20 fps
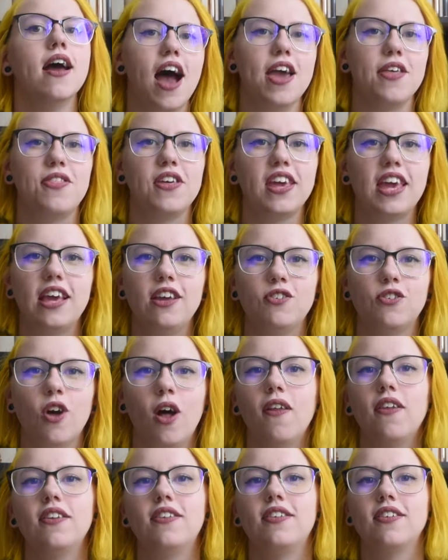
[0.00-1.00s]
I think he
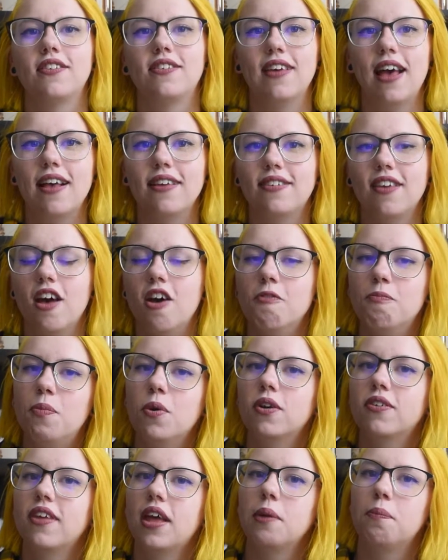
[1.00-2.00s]
saw the success of
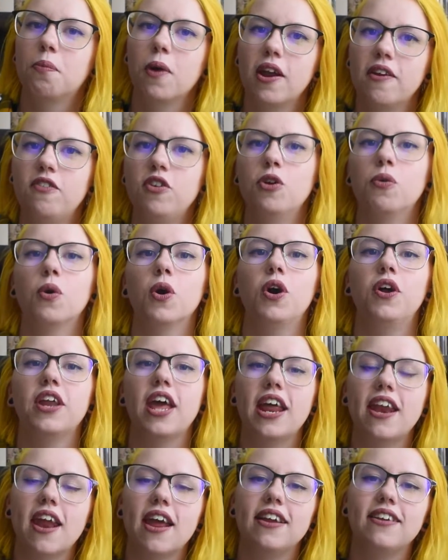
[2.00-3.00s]
books like Brave New World
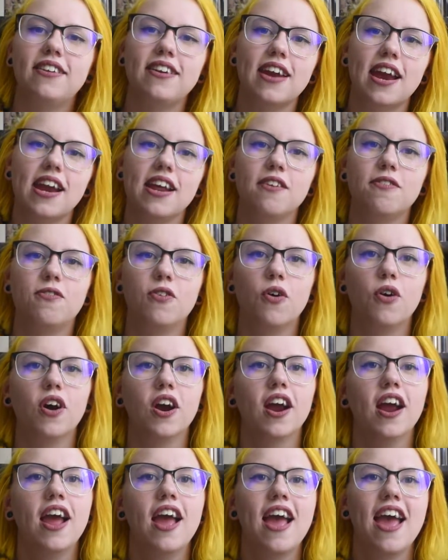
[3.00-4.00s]
in
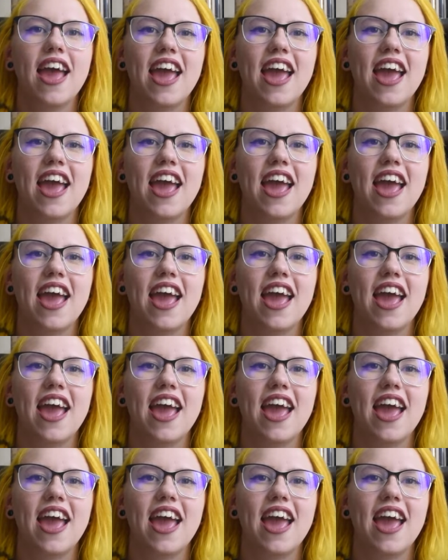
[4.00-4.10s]
1984,